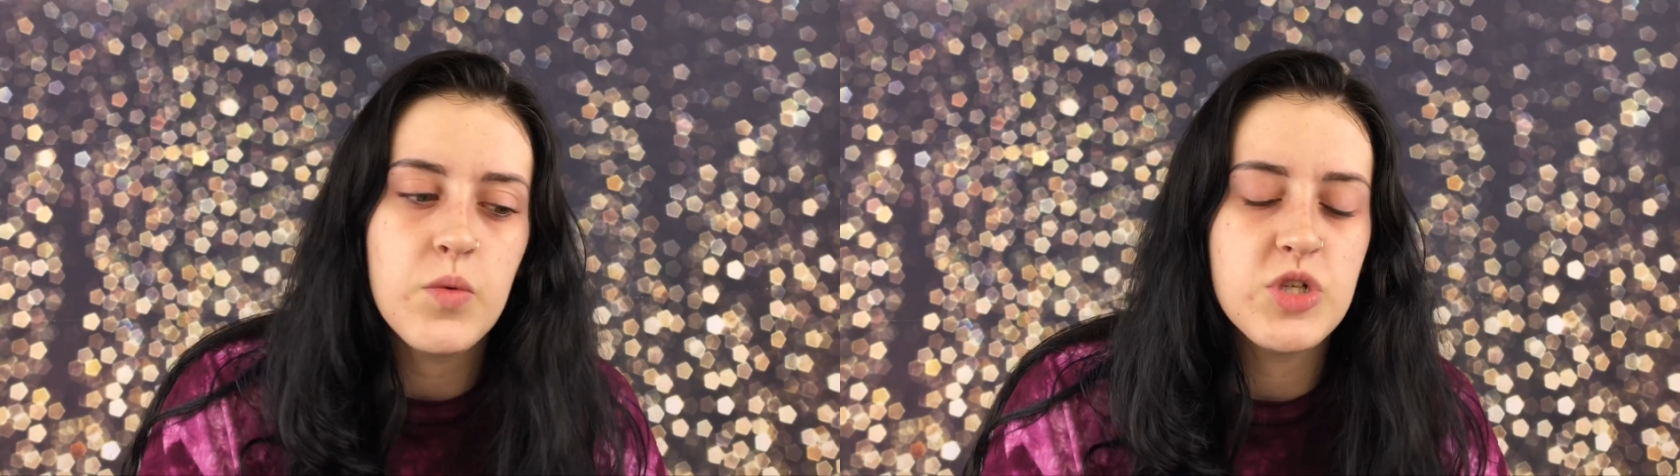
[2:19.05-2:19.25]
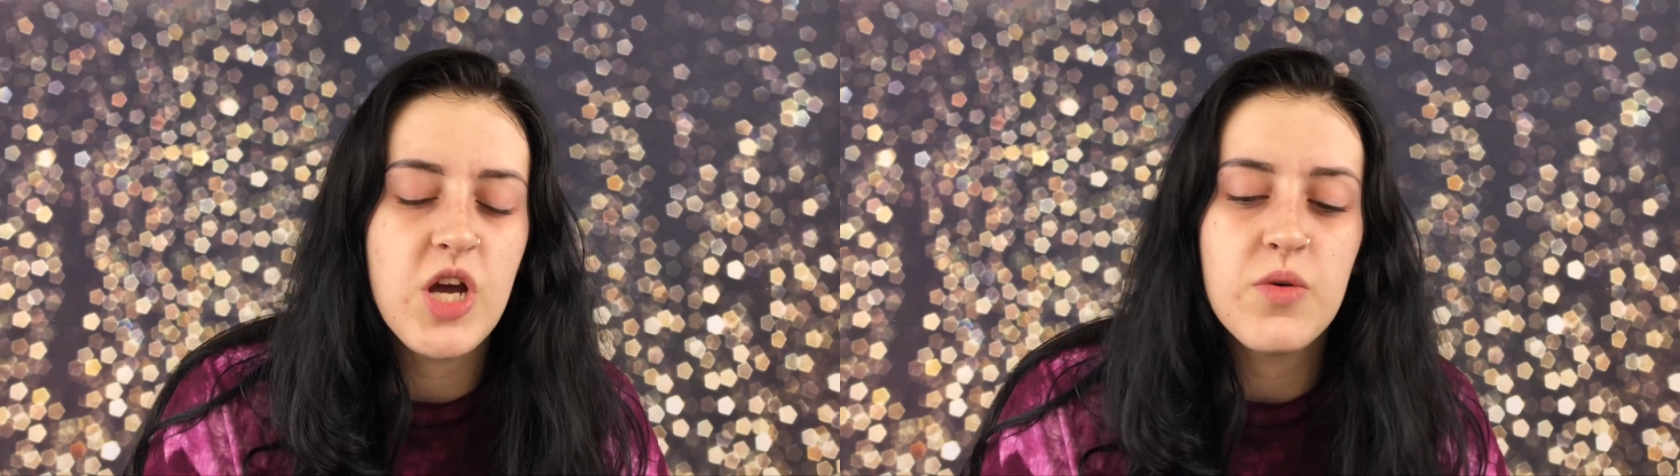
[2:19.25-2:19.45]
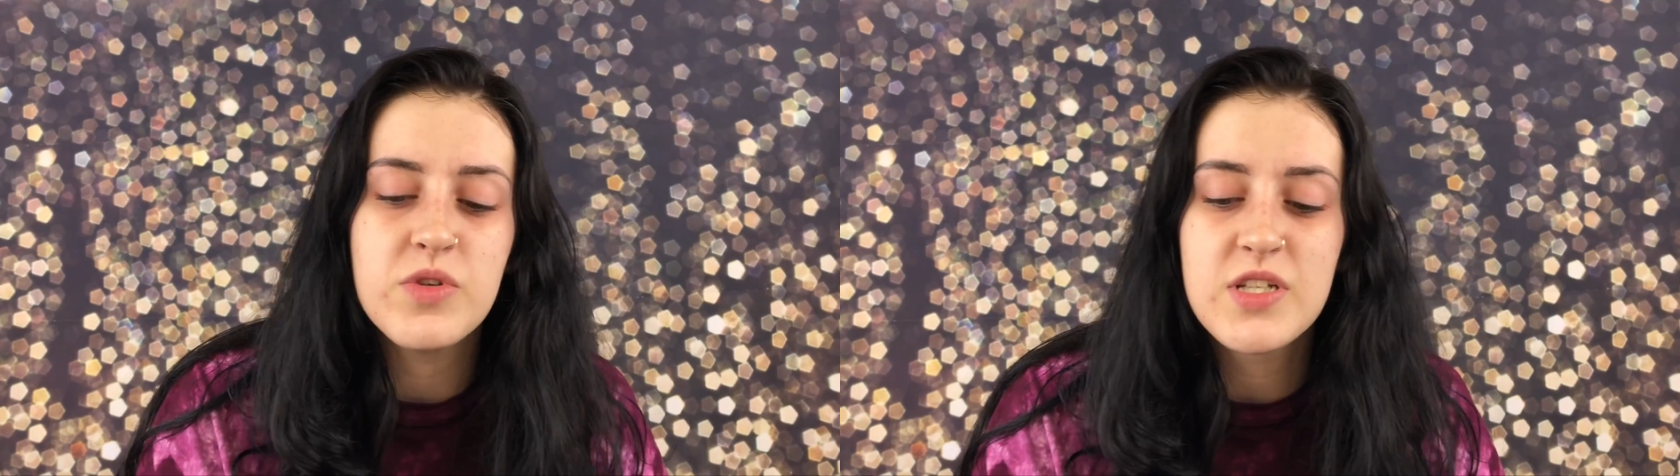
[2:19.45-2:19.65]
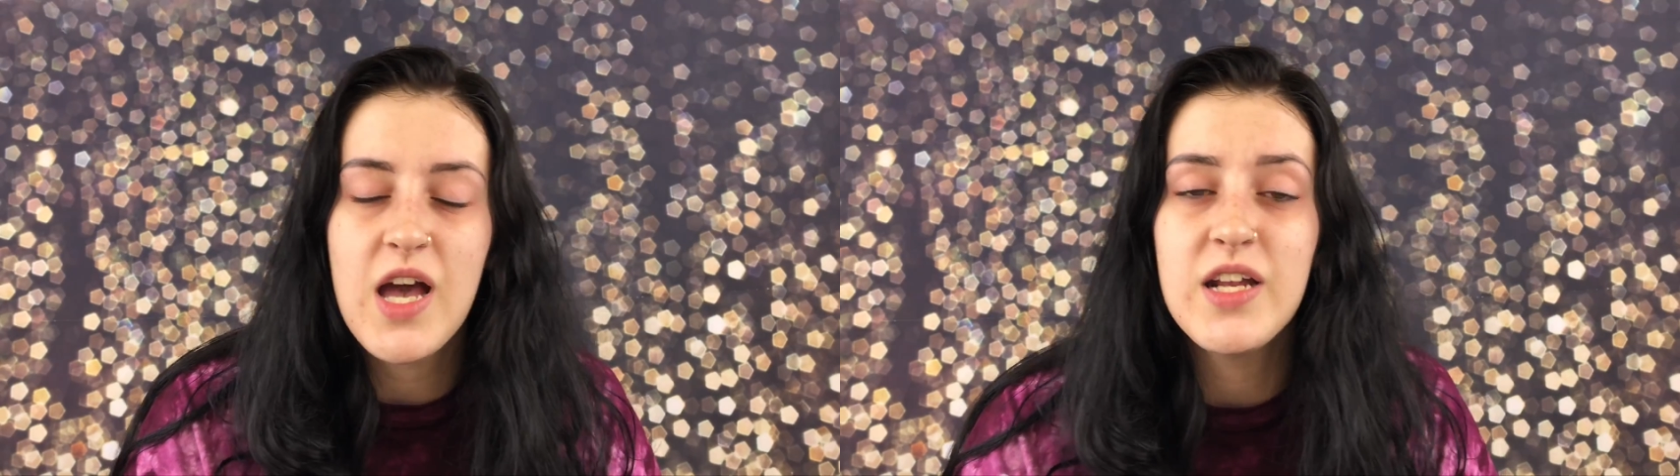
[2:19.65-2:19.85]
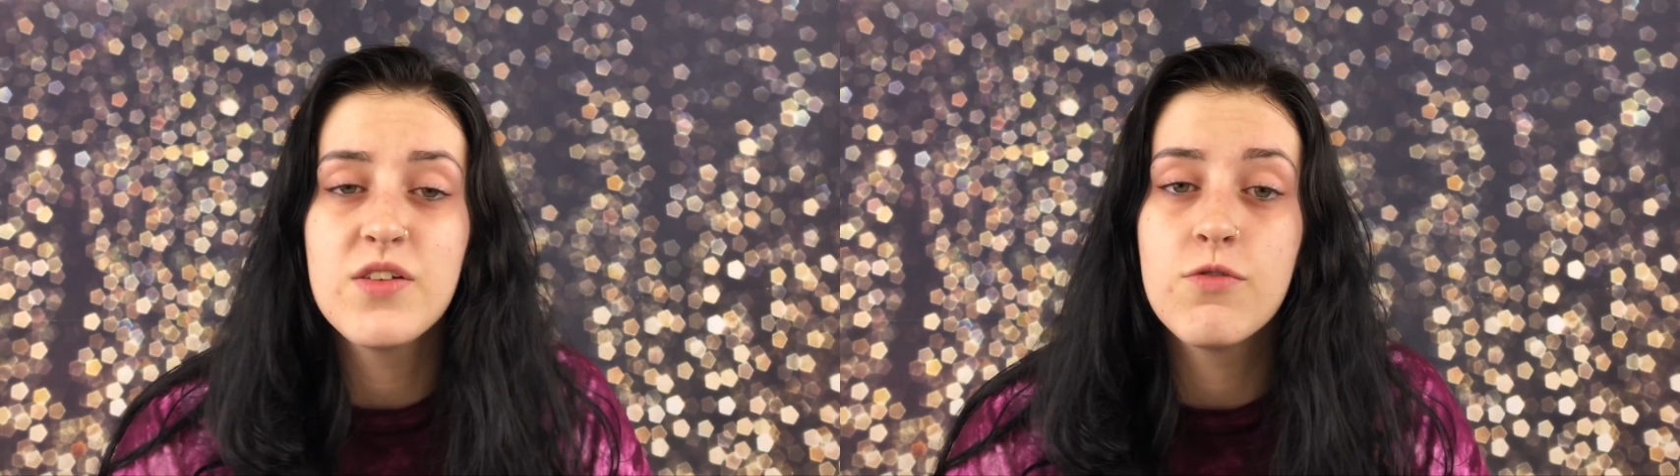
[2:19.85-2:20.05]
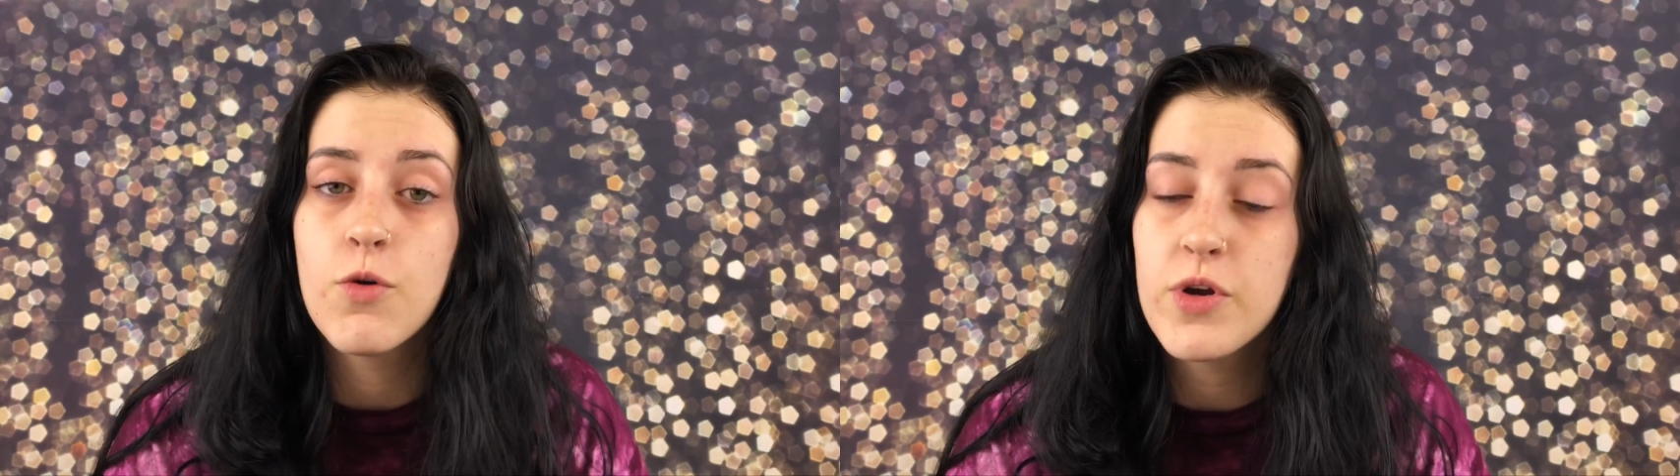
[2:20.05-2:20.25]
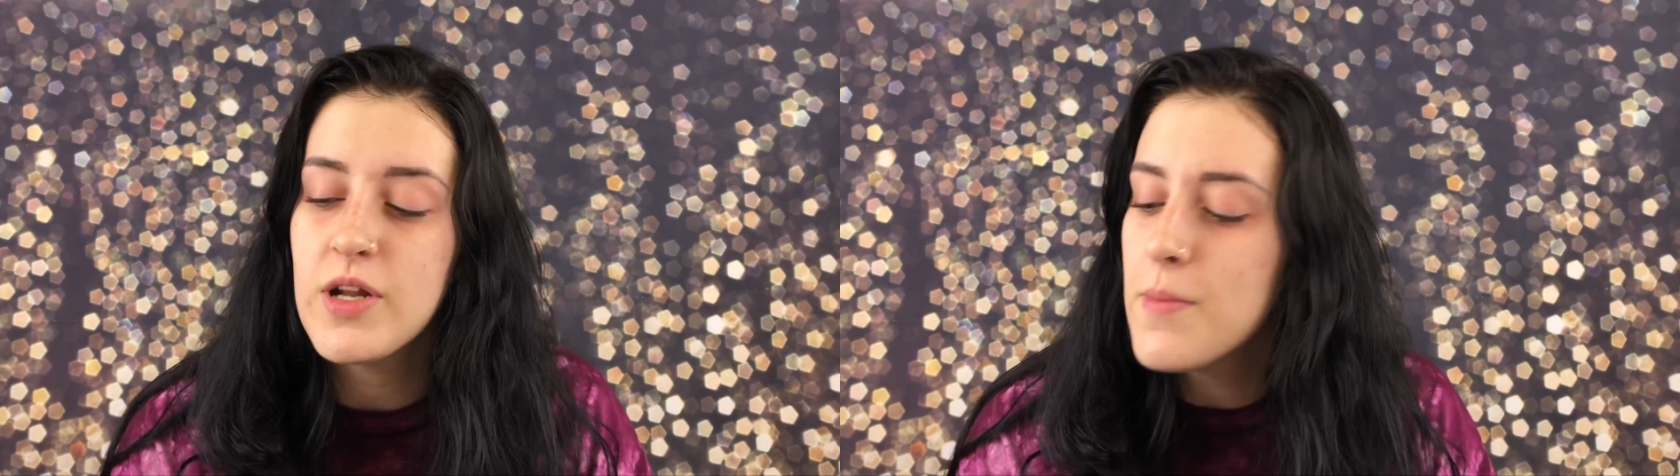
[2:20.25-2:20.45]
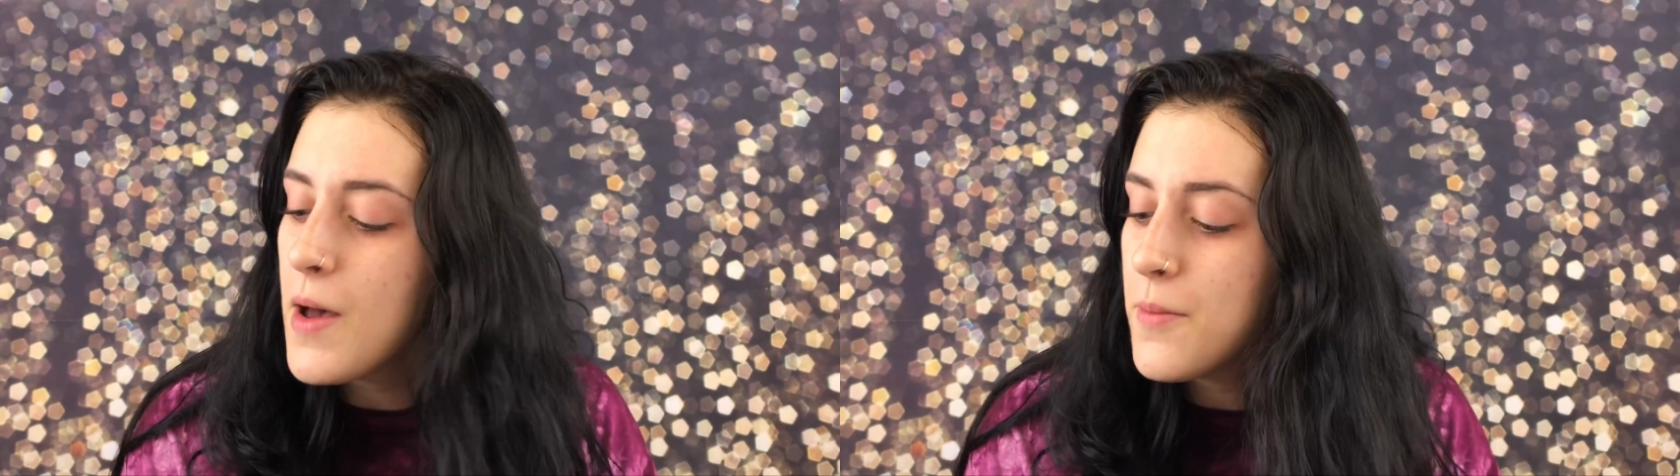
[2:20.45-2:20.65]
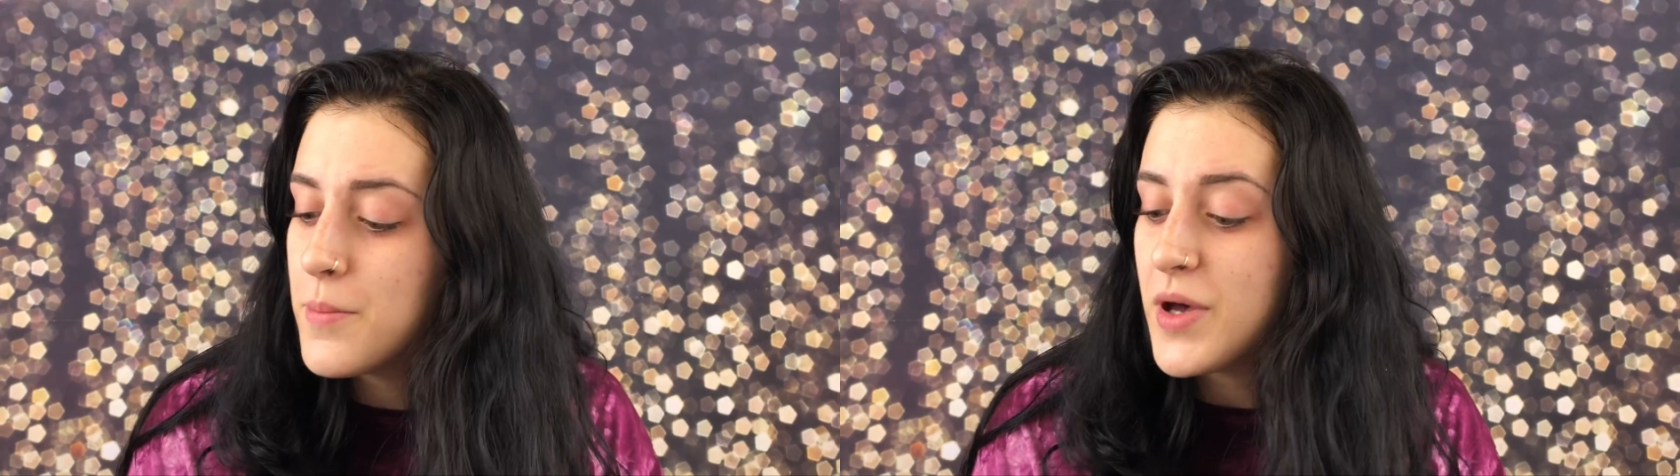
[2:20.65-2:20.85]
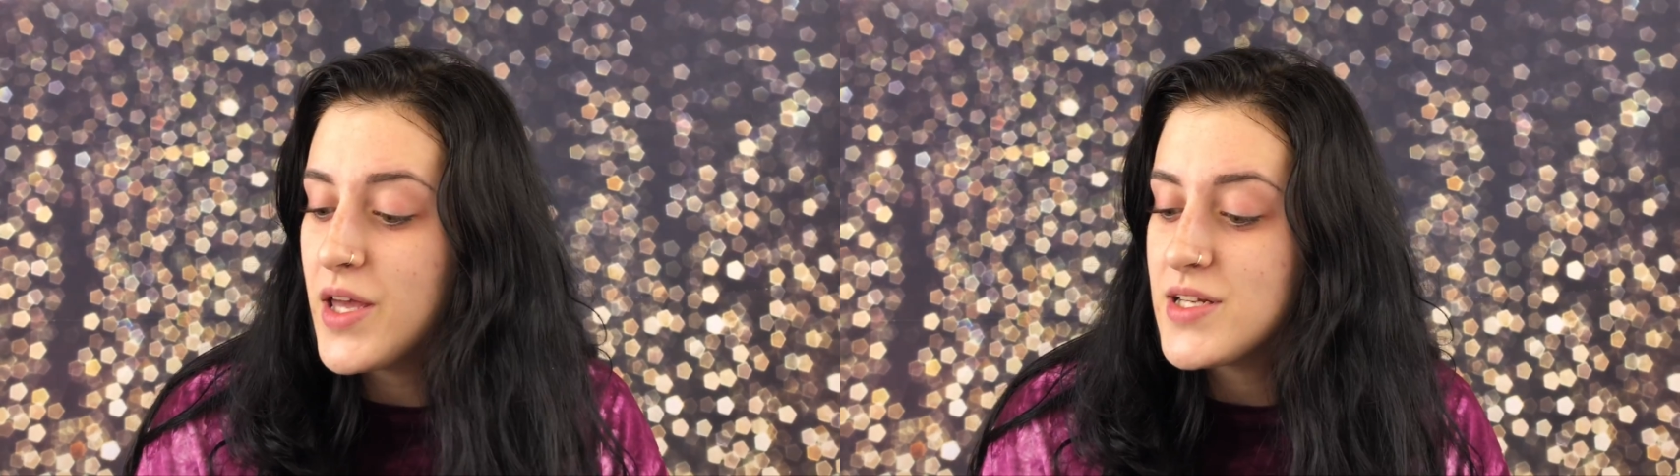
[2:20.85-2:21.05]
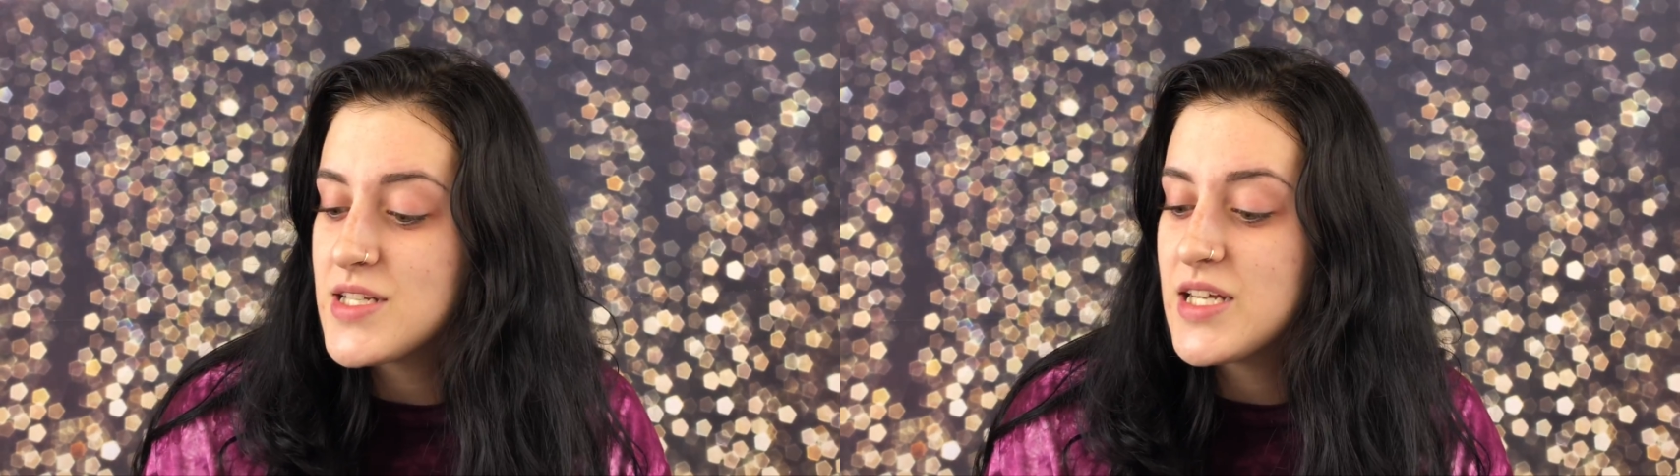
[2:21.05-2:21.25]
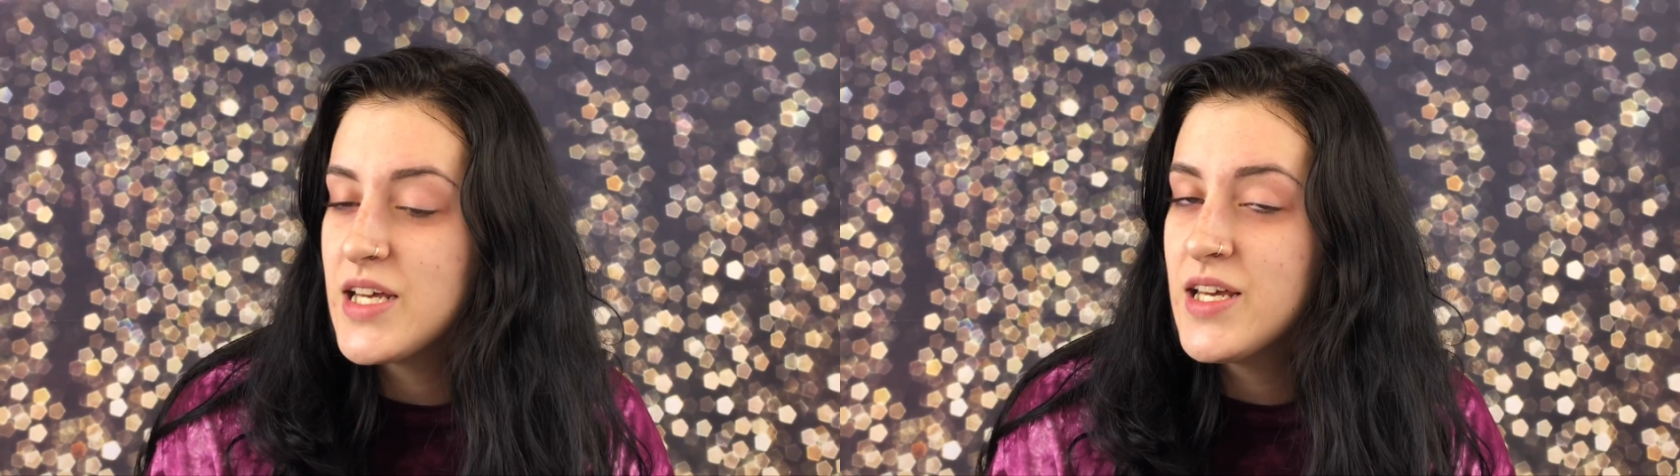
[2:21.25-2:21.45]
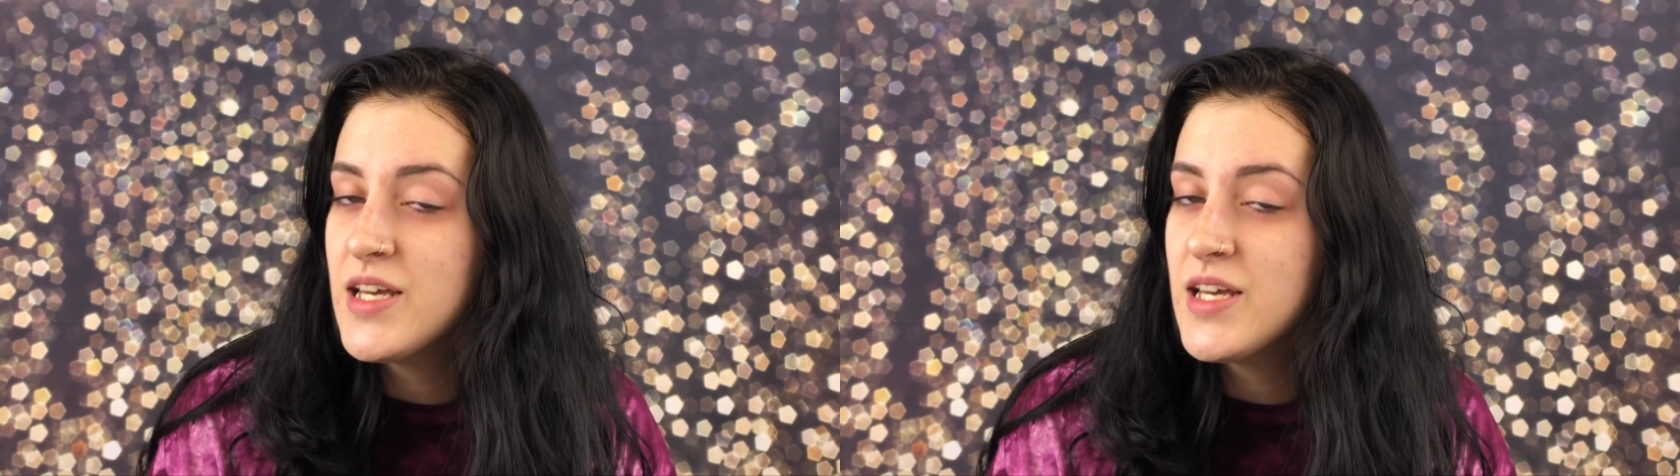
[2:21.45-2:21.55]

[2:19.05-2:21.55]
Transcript: which I was kind of worried about, but